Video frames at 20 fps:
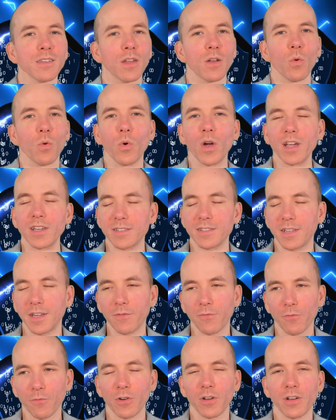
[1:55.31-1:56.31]
you know works
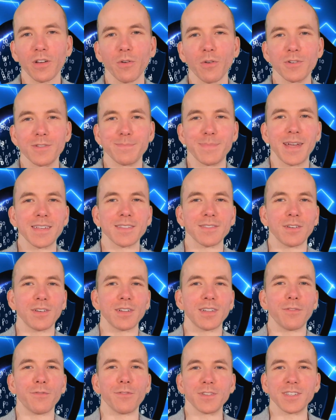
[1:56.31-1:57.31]
different or is based on
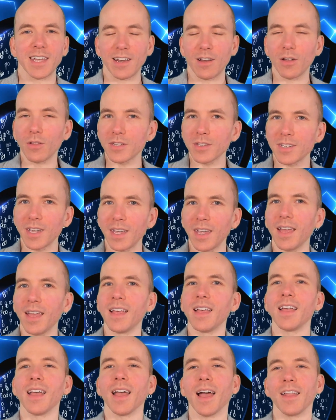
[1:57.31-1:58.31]
a different
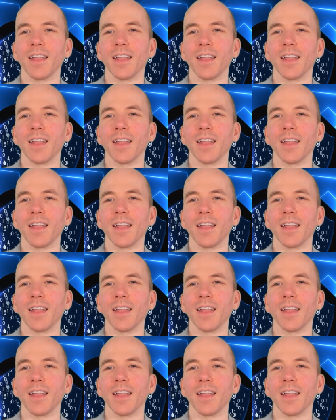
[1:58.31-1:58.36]
technology